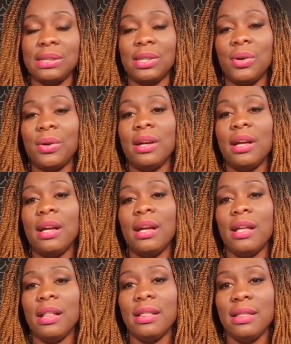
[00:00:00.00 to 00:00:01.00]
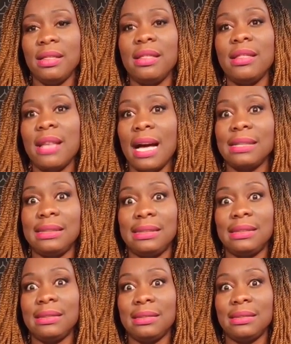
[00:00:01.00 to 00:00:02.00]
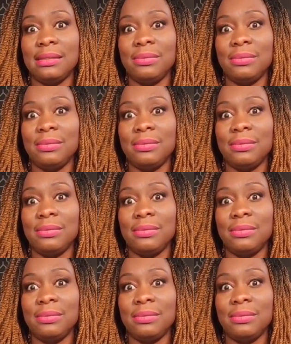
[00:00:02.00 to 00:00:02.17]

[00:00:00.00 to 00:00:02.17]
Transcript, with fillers: So that's